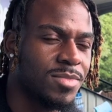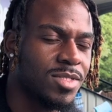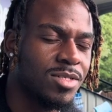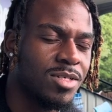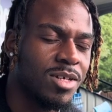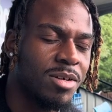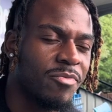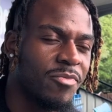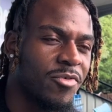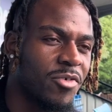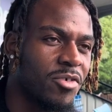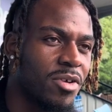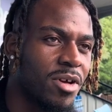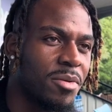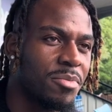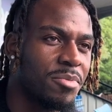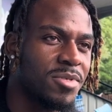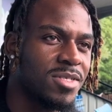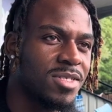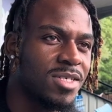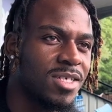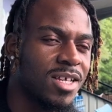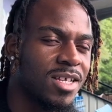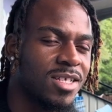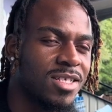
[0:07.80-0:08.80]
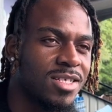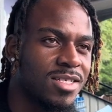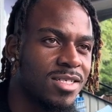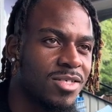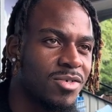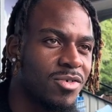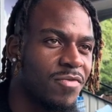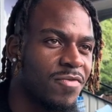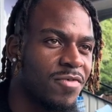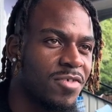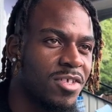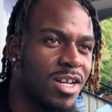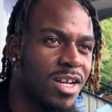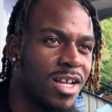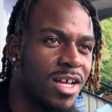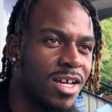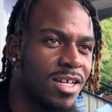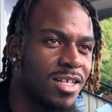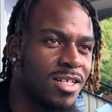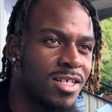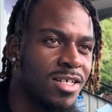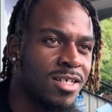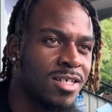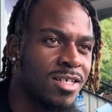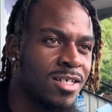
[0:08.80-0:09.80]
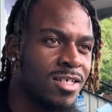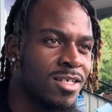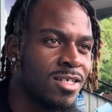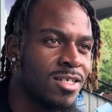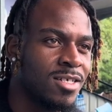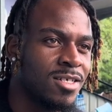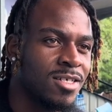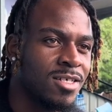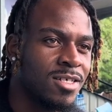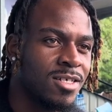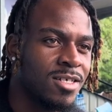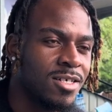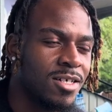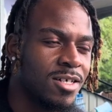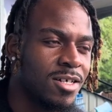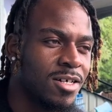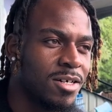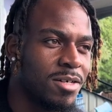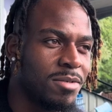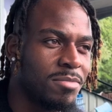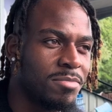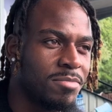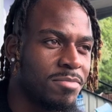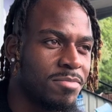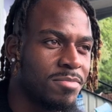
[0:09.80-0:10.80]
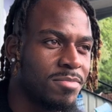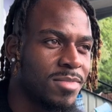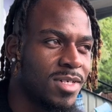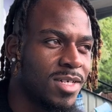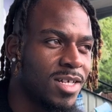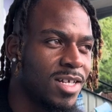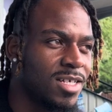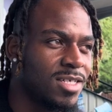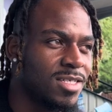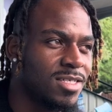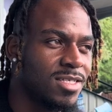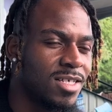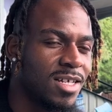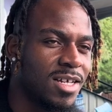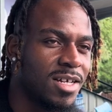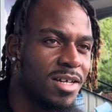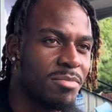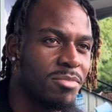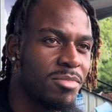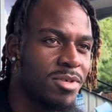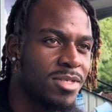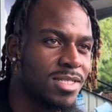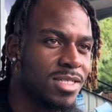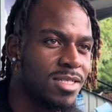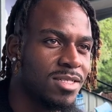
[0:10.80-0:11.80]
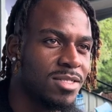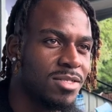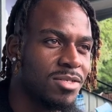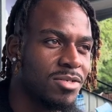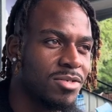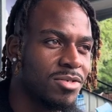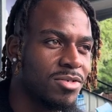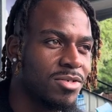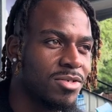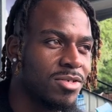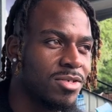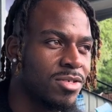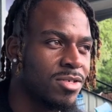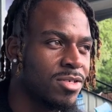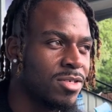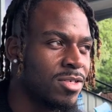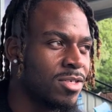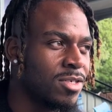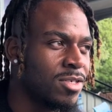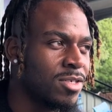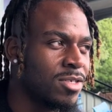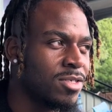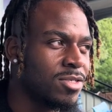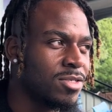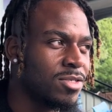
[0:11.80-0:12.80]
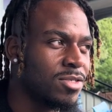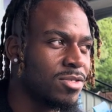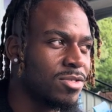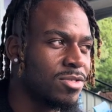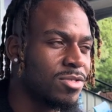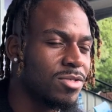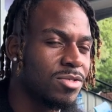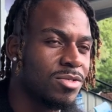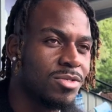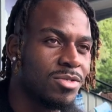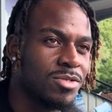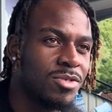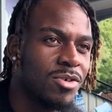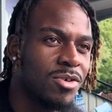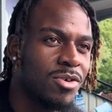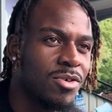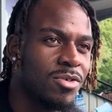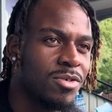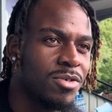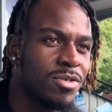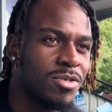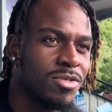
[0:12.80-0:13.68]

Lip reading: So I'm very happy to get this over the line. Buzzing to go.